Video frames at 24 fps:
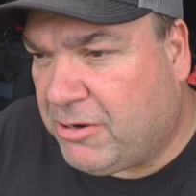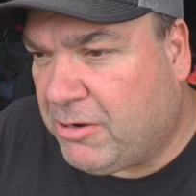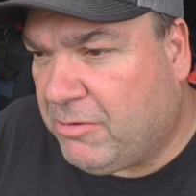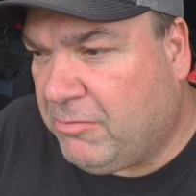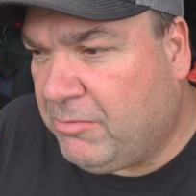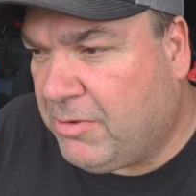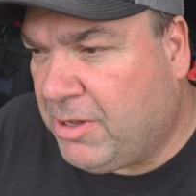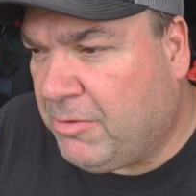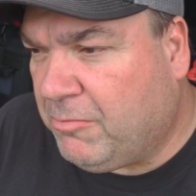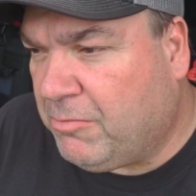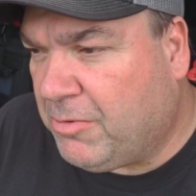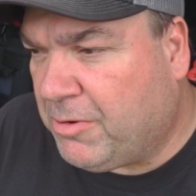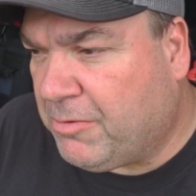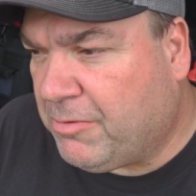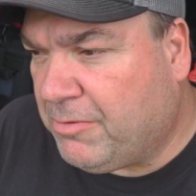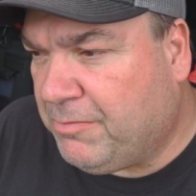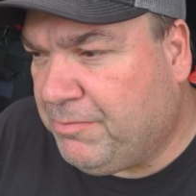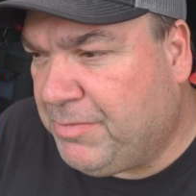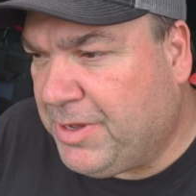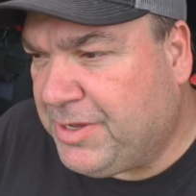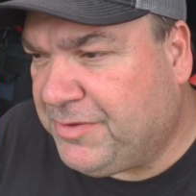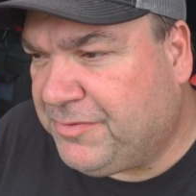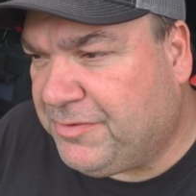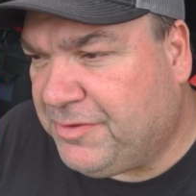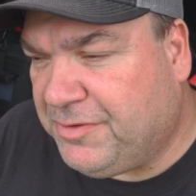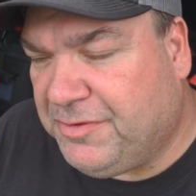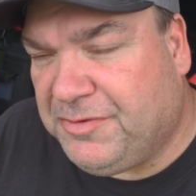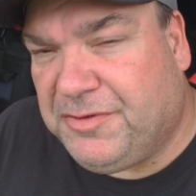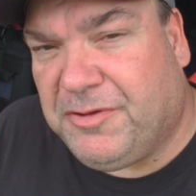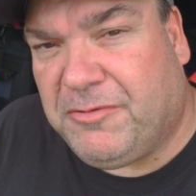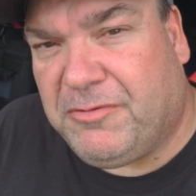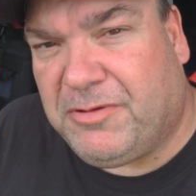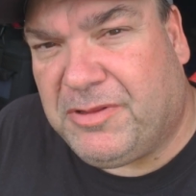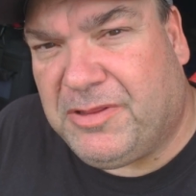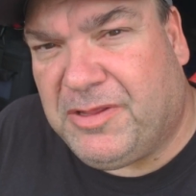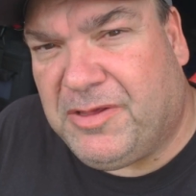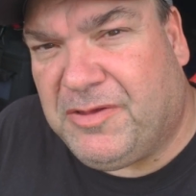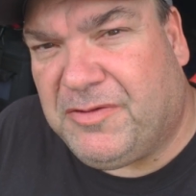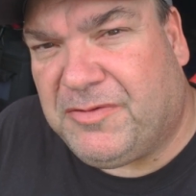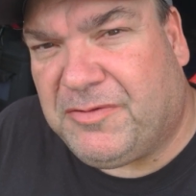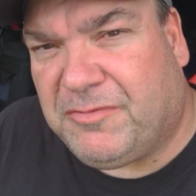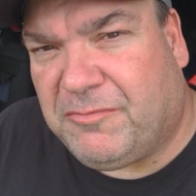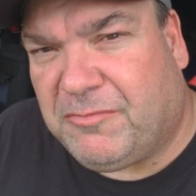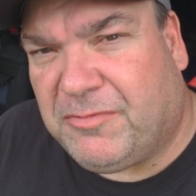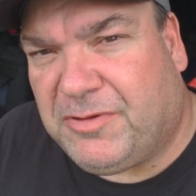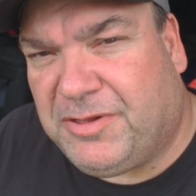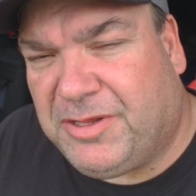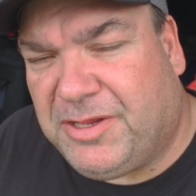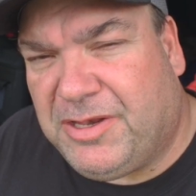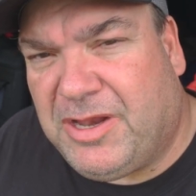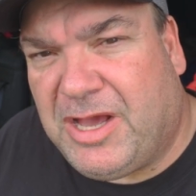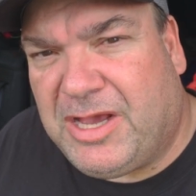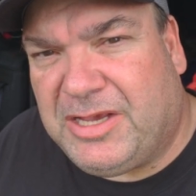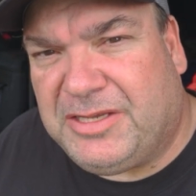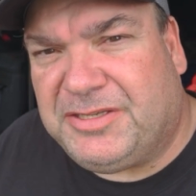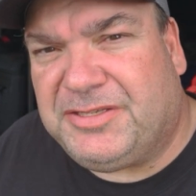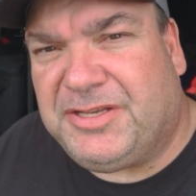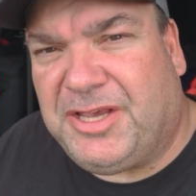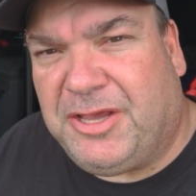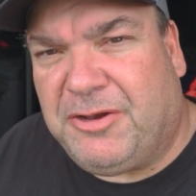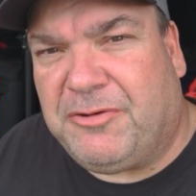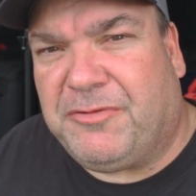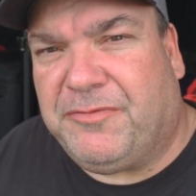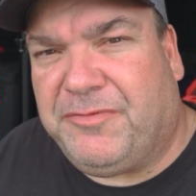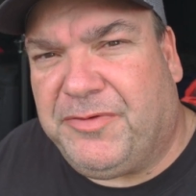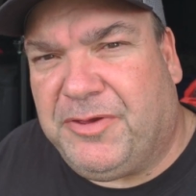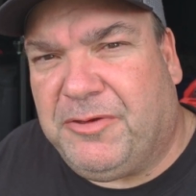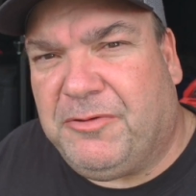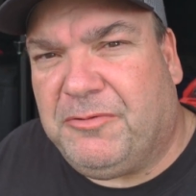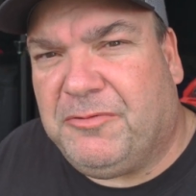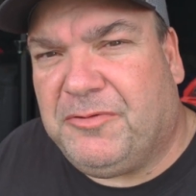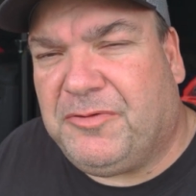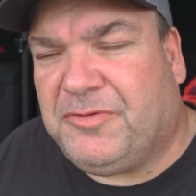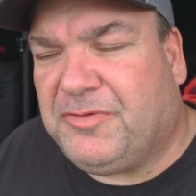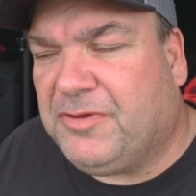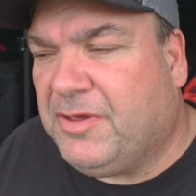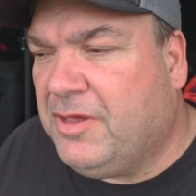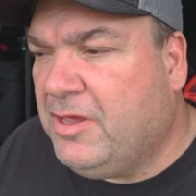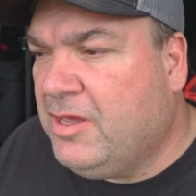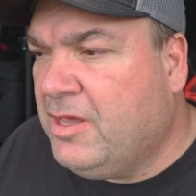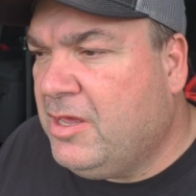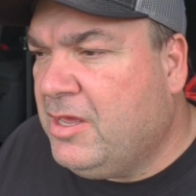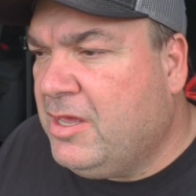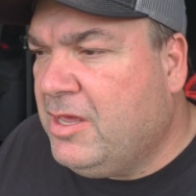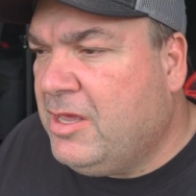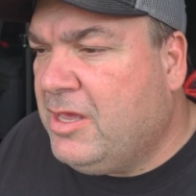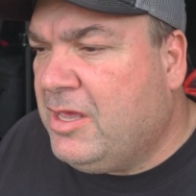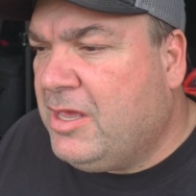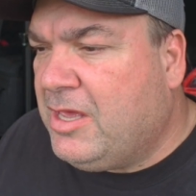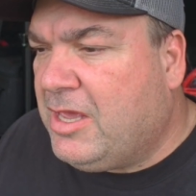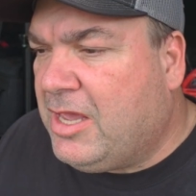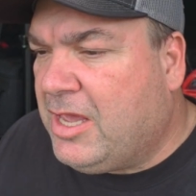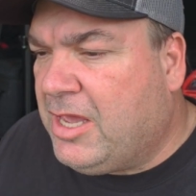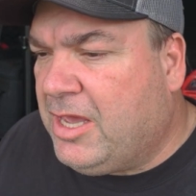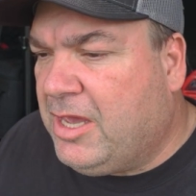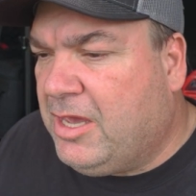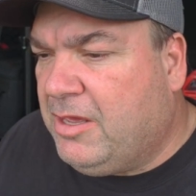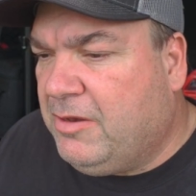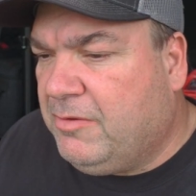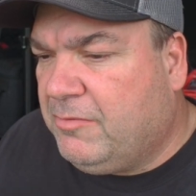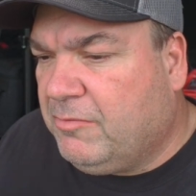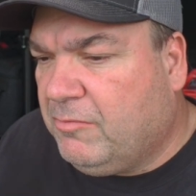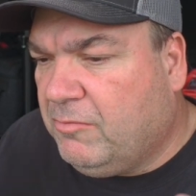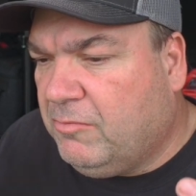And we were basically doing these really nice interviews. And